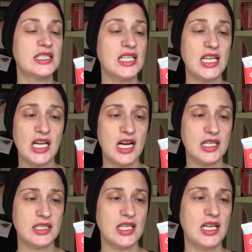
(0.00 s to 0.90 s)
zinc
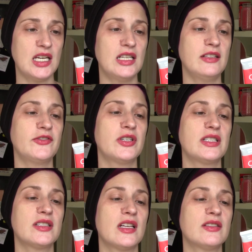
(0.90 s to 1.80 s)
oxide for
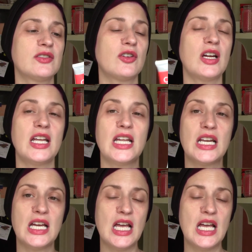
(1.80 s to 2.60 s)
its sunscreen.